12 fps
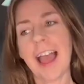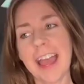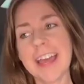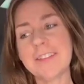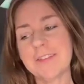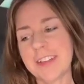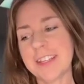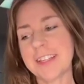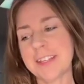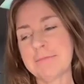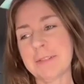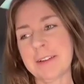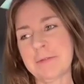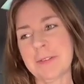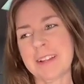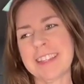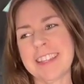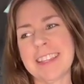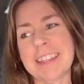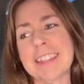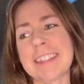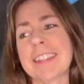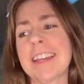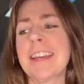I had a feeling you might want
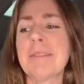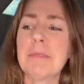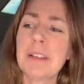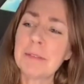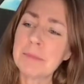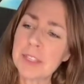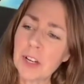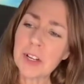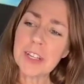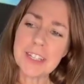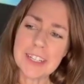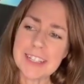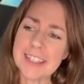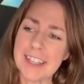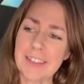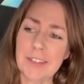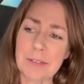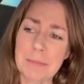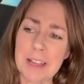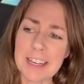this, but I'm sorry you didn't save your